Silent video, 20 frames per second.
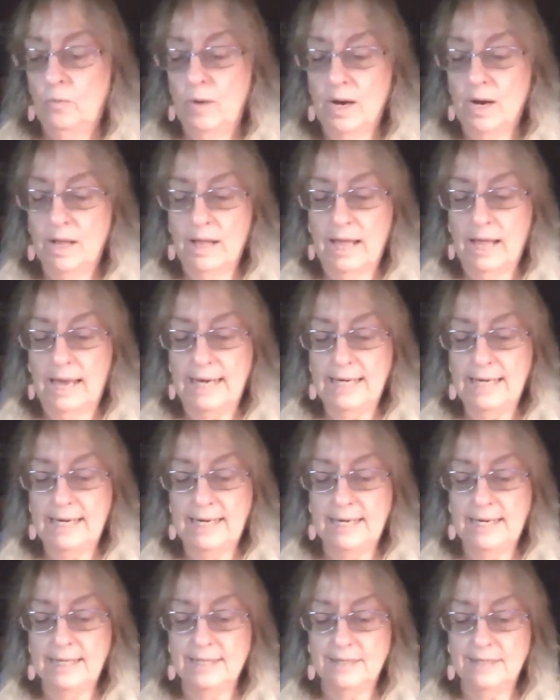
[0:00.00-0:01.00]
Well, I
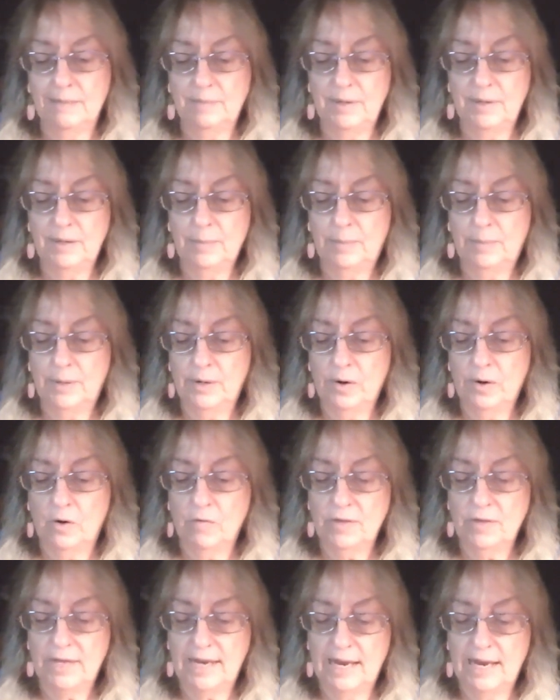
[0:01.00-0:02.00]
needed something to put
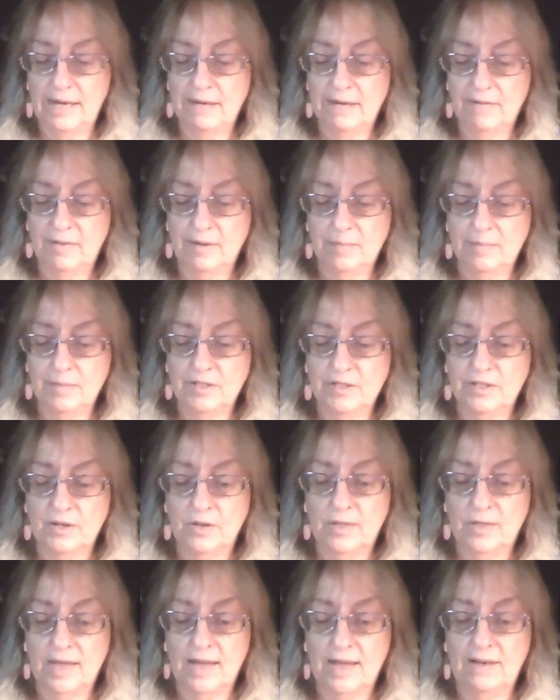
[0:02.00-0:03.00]
over the end of them
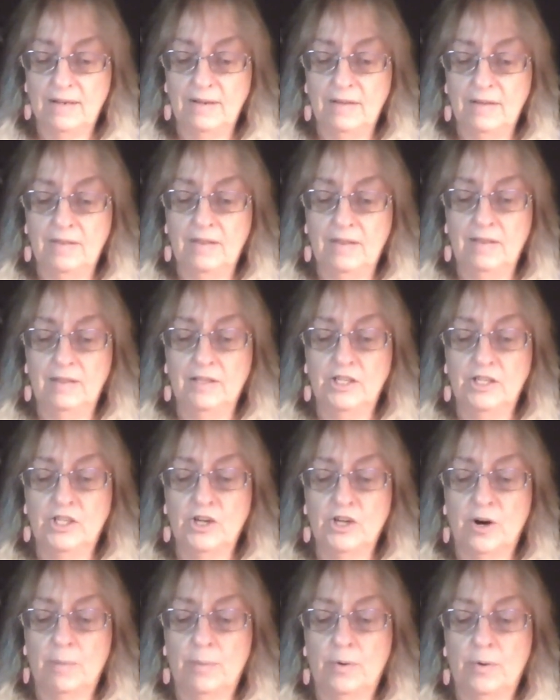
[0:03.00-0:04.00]
so that the
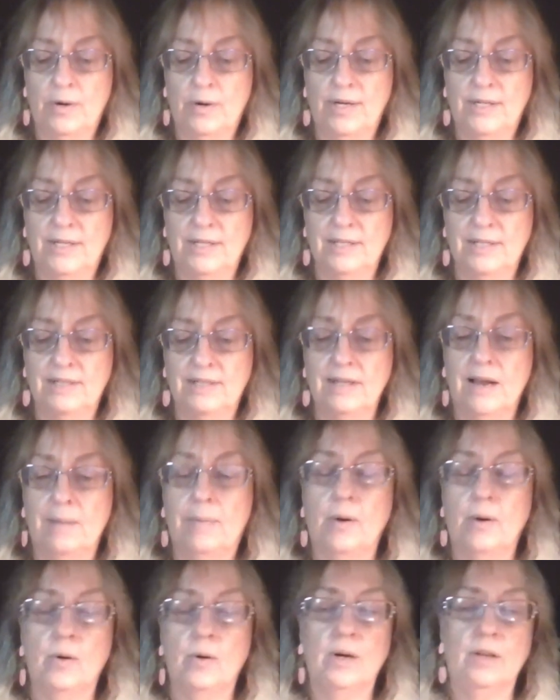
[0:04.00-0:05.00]
sharp point is
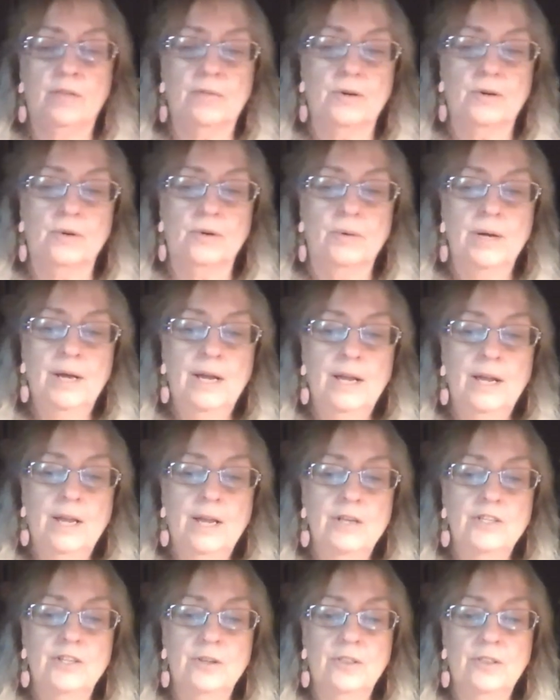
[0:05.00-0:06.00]
not poking through.
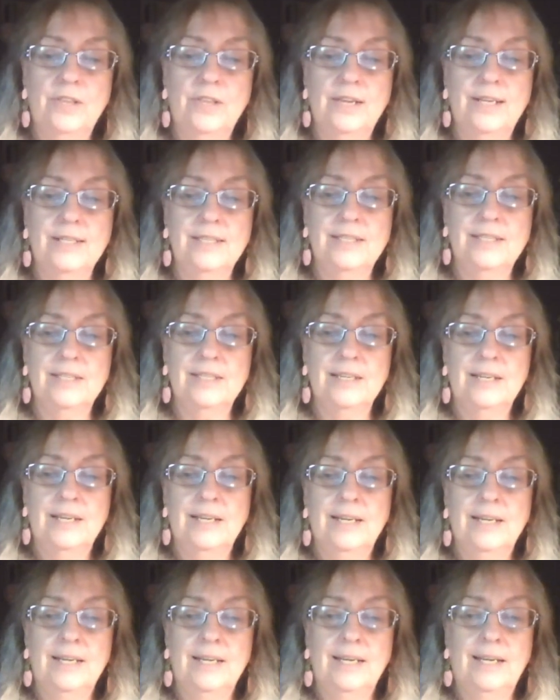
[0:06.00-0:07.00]
So this
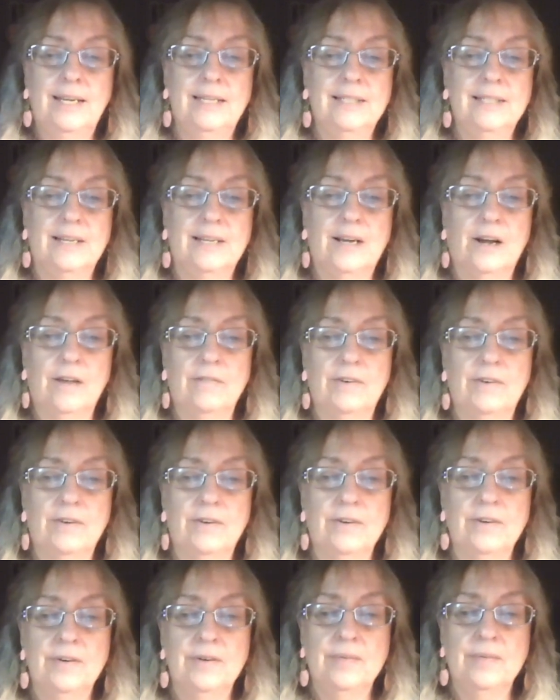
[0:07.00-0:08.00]
is a
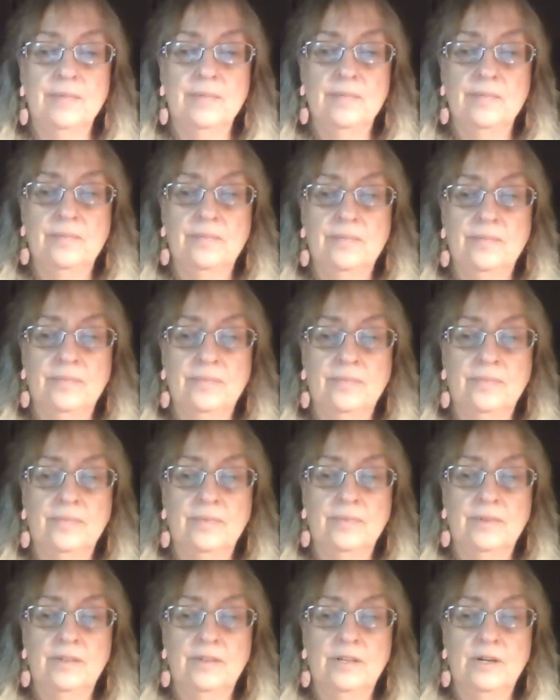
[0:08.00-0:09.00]
cover
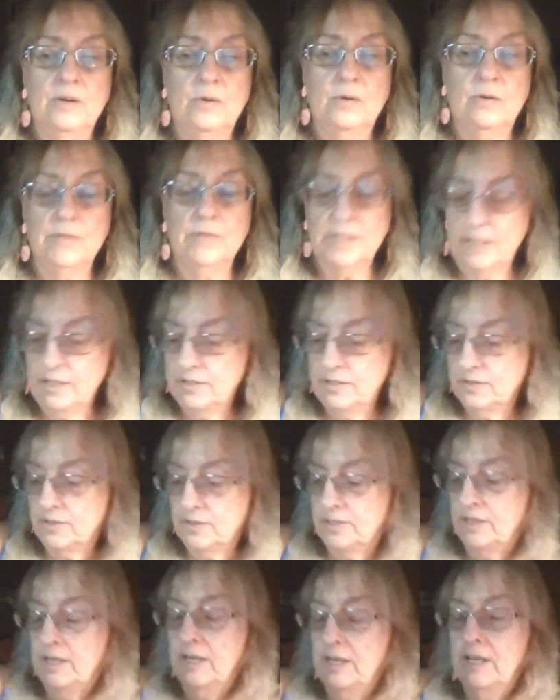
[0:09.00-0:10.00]
to go over
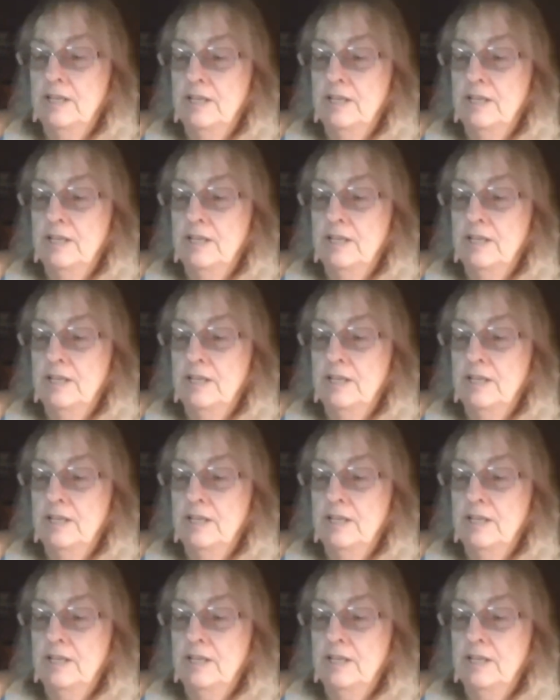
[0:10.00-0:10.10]
scissors.